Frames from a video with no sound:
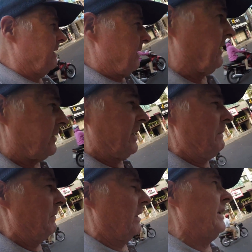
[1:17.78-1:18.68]
as
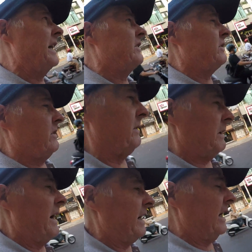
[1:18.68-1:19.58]
simple, and that's
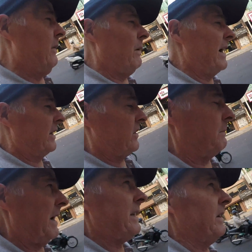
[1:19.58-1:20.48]
in a way
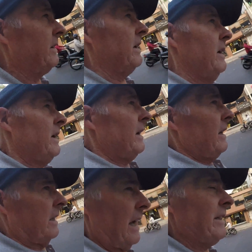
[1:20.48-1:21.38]
expected.
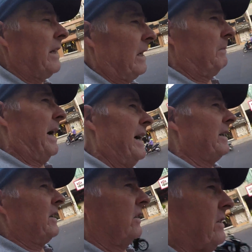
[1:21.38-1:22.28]
The other thing about
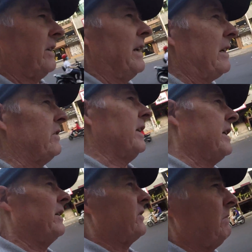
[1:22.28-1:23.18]
it is that it actually
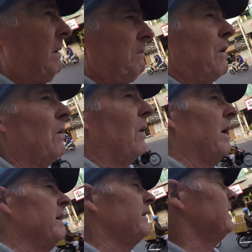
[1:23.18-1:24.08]
costs me
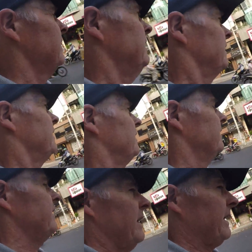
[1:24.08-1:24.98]
more
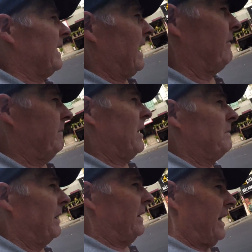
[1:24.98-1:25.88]
to have
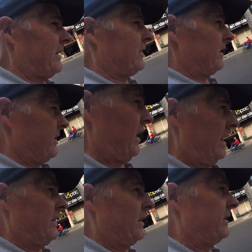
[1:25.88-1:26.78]
mobile access
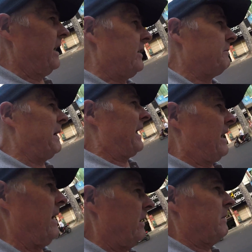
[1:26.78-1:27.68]
here than it does back
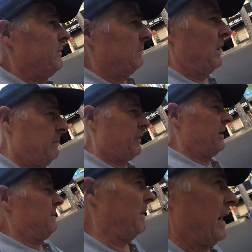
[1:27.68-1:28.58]
home with my
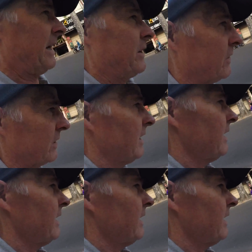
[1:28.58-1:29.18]
prepaid, because